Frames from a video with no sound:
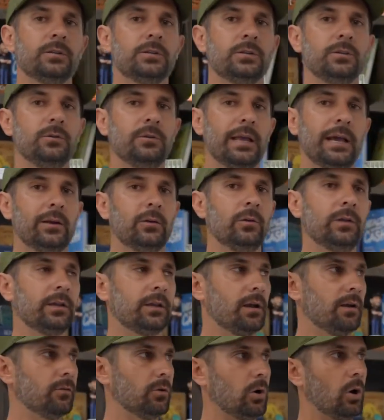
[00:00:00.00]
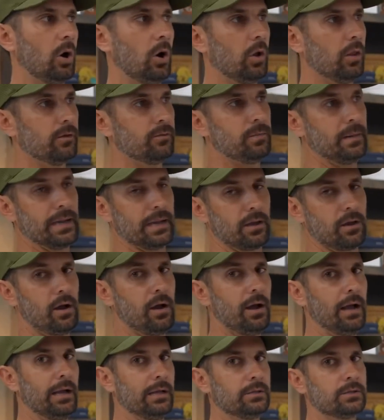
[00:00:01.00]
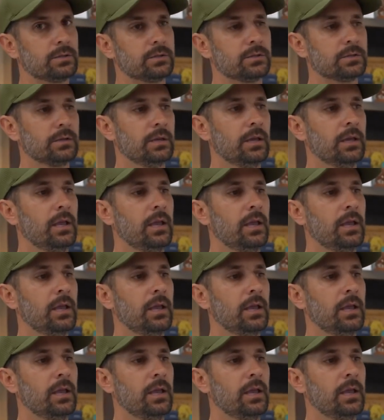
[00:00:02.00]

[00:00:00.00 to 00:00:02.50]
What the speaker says: to not only cover all of my costs